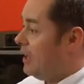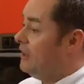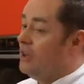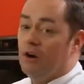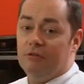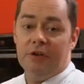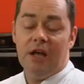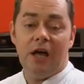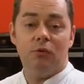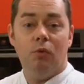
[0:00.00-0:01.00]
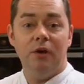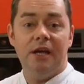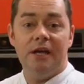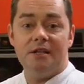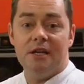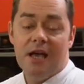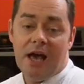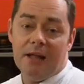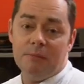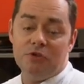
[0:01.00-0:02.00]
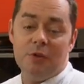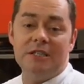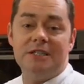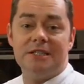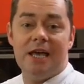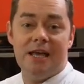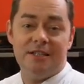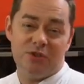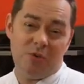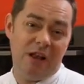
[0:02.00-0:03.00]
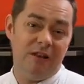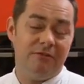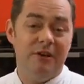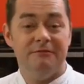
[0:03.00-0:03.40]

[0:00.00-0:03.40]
in the oven at 180 and between 10 to 12,